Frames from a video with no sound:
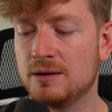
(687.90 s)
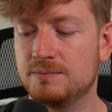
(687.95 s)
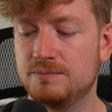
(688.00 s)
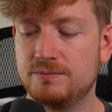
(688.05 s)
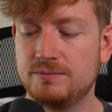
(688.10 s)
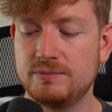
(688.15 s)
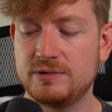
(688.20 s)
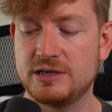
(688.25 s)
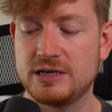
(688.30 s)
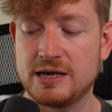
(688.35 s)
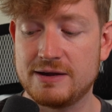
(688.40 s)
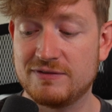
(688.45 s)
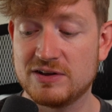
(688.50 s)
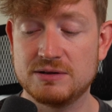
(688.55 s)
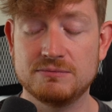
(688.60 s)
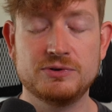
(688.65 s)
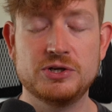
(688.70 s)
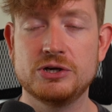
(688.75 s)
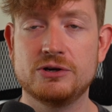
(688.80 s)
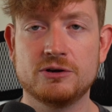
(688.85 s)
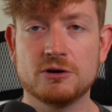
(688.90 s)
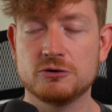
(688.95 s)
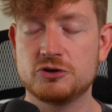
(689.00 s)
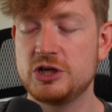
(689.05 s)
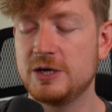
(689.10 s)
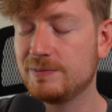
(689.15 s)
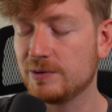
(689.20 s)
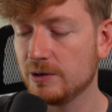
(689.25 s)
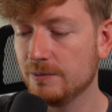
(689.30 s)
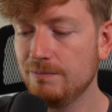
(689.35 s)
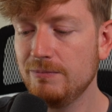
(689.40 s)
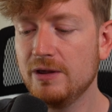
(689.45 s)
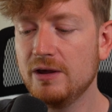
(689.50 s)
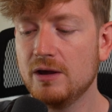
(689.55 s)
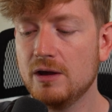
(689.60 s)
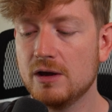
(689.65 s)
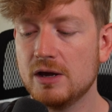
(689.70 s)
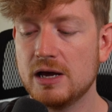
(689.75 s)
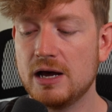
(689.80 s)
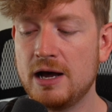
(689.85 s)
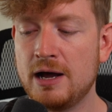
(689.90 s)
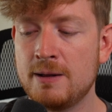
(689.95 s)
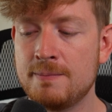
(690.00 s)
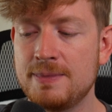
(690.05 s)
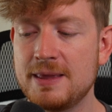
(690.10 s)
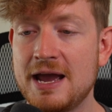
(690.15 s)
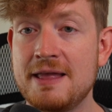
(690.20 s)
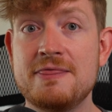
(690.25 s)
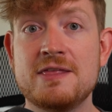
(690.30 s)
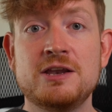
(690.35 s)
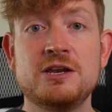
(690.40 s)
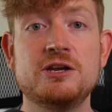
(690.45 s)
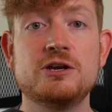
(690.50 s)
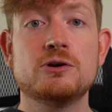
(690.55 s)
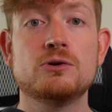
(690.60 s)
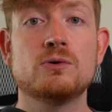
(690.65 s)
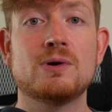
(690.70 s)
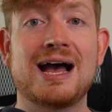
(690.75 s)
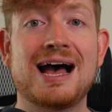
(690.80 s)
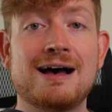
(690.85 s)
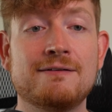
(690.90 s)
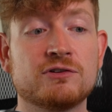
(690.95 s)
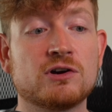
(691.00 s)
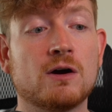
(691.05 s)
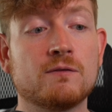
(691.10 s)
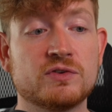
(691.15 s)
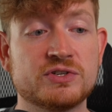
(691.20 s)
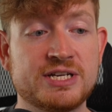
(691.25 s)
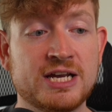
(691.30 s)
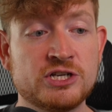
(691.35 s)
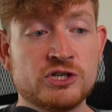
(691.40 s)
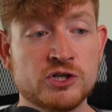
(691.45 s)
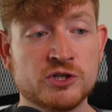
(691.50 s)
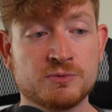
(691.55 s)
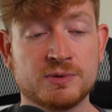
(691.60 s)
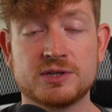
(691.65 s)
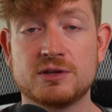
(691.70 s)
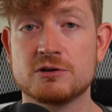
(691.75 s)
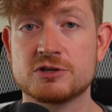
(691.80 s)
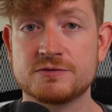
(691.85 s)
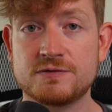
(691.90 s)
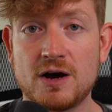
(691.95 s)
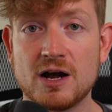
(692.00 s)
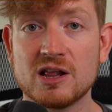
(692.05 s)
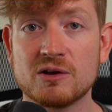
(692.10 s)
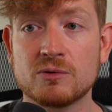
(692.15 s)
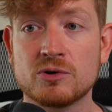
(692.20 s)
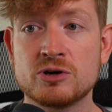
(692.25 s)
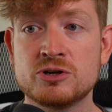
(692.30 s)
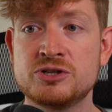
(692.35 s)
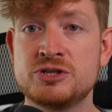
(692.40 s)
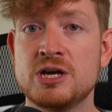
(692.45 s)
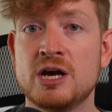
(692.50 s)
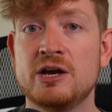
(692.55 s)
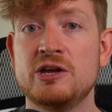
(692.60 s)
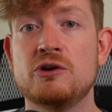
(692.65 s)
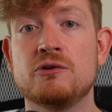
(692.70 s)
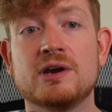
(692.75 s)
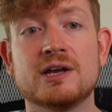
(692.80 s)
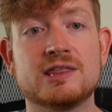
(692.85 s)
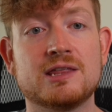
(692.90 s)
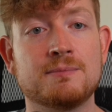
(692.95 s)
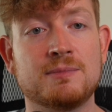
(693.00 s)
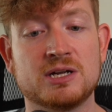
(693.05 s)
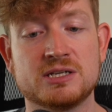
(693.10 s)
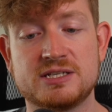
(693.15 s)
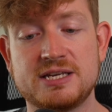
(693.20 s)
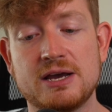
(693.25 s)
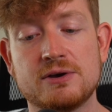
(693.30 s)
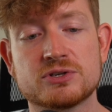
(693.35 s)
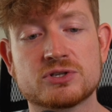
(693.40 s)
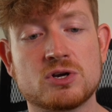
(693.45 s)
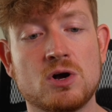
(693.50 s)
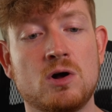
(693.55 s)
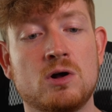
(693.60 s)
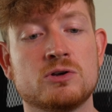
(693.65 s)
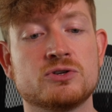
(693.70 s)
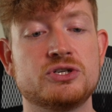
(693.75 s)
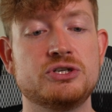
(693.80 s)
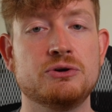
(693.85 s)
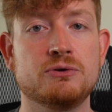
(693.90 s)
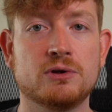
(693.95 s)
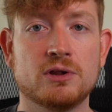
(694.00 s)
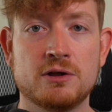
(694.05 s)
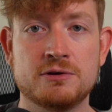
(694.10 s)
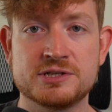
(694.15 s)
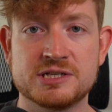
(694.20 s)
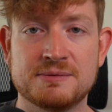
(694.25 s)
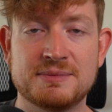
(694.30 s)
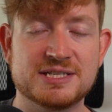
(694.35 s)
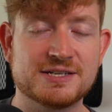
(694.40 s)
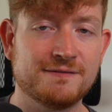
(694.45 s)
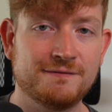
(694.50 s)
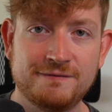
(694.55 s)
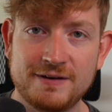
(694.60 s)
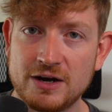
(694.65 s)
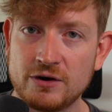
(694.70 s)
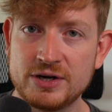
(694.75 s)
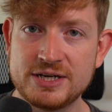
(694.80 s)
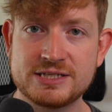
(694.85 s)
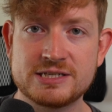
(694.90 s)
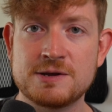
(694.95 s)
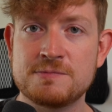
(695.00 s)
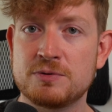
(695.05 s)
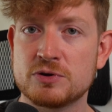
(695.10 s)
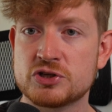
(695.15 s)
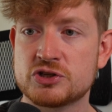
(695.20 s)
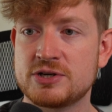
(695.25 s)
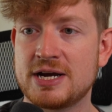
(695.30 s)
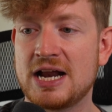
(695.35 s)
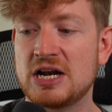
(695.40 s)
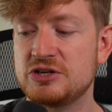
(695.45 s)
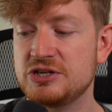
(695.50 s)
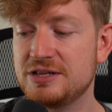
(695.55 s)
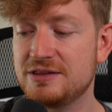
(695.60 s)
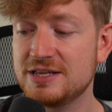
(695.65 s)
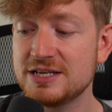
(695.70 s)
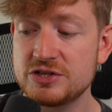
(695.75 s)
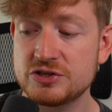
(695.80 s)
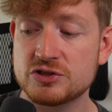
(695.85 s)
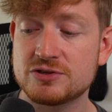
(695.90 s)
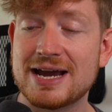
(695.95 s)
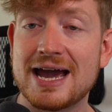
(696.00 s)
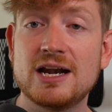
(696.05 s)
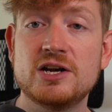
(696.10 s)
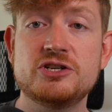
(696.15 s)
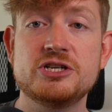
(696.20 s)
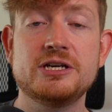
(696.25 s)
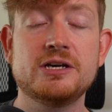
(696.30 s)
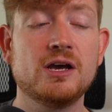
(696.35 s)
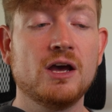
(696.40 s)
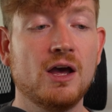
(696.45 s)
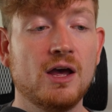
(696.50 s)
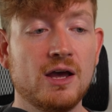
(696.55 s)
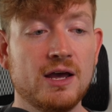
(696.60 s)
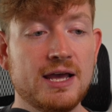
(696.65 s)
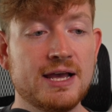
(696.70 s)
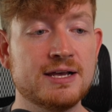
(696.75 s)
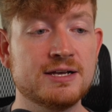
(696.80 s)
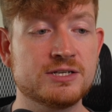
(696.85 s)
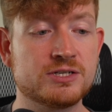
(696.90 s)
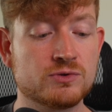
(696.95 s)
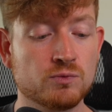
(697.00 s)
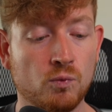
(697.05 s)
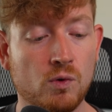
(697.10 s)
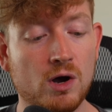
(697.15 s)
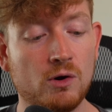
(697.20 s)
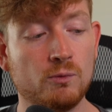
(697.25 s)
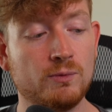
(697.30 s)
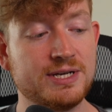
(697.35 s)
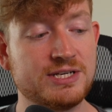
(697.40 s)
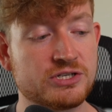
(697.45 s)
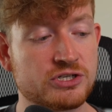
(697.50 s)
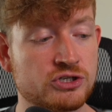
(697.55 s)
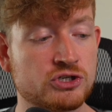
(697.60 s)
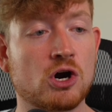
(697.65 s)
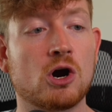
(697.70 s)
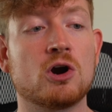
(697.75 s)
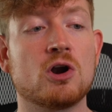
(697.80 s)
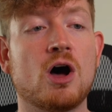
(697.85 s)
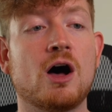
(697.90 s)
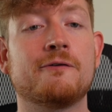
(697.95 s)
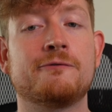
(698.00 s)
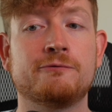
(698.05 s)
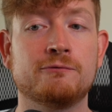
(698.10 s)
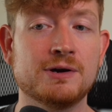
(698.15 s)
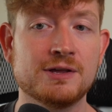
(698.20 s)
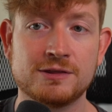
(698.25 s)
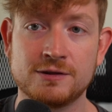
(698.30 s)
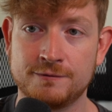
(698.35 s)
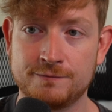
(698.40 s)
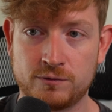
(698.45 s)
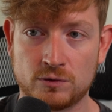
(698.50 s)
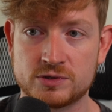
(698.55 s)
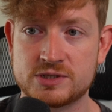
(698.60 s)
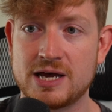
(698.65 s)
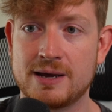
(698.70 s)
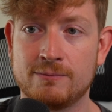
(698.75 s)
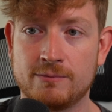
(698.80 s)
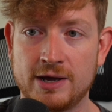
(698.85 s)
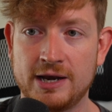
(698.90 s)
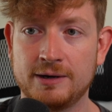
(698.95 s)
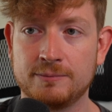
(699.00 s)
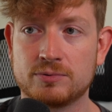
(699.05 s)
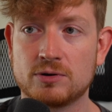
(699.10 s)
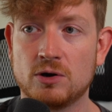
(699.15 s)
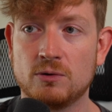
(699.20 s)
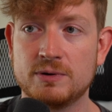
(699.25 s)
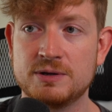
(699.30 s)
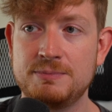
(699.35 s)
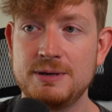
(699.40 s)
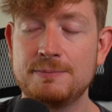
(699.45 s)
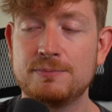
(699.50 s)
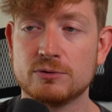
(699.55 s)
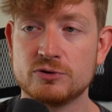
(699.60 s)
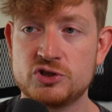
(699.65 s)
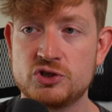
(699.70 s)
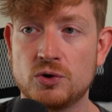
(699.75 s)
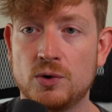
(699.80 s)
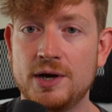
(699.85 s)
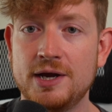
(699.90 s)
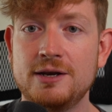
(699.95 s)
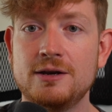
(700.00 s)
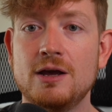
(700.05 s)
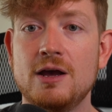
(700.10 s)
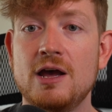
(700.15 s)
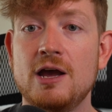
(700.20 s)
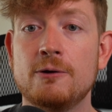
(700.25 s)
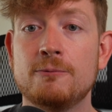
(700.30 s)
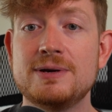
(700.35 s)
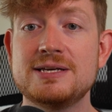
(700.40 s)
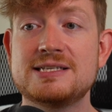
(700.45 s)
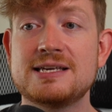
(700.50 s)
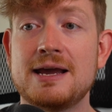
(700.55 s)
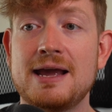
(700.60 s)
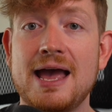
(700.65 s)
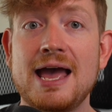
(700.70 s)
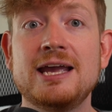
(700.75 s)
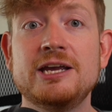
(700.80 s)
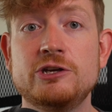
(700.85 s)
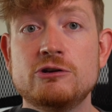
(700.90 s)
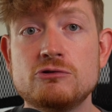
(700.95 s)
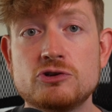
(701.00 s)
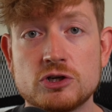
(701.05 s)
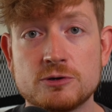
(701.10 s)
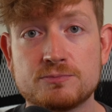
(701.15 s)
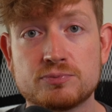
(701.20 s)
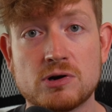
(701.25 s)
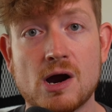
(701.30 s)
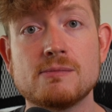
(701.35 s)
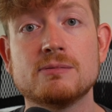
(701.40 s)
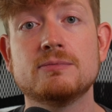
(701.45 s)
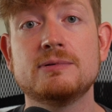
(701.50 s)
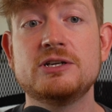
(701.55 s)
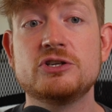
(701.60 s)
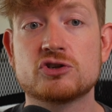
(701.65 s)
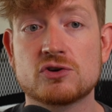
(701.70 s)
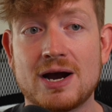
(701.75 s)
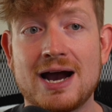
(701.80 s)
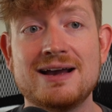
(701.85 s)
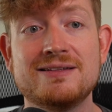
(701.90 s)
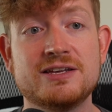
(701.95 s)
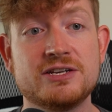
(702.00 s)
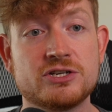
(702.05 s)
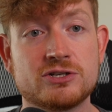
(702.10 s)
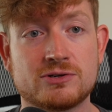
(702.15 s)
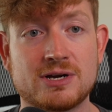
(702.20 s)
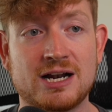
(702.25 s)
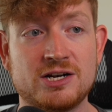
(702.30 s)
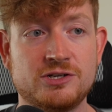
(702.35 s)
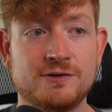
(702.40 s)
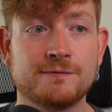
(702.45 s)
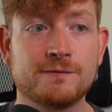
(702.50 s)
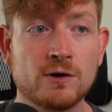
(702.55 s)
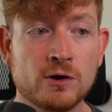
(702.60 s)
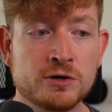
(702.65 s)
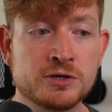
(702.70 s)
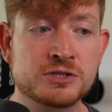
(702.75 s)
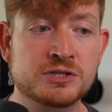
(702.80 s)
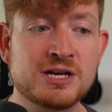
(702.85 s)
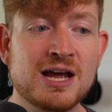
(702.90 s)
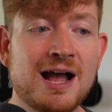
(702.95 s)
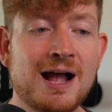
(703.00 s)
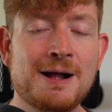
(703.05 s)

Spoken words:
Even you can go cheaper. And then you have conversations with those followers. You get them on sales calls. You close them. It's a very simple strategy. This strategy is what we start off with in Full-Time Wedding Pro. When people join, we say, hey, you should probably try this strategy first.